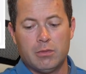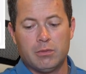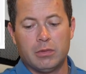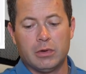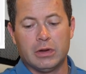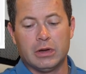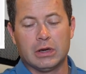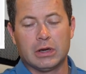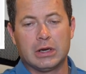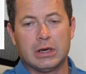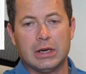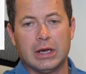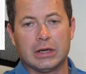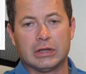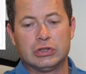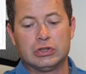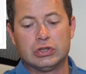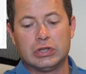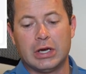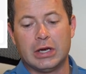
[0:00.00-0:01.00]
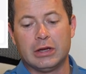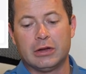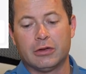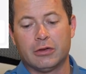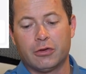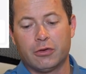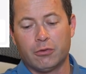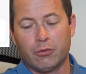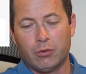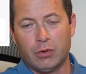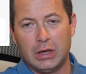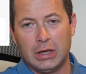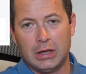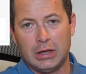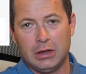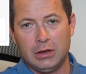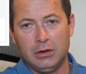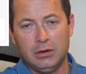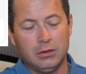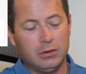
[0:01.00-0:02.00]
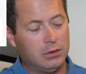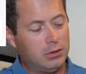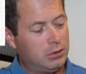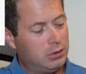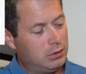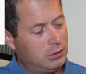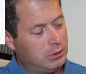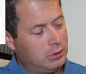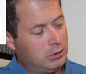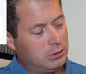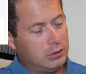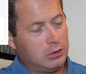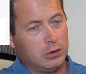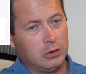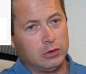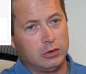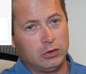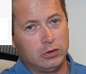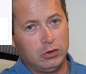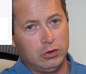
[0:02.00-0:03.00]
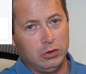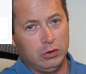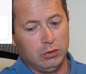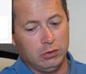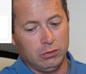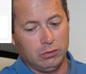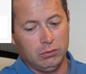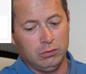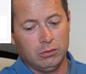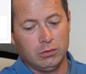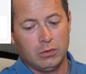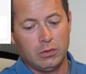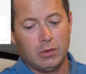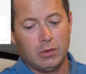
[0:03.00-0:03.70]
but then connect J3 to 2,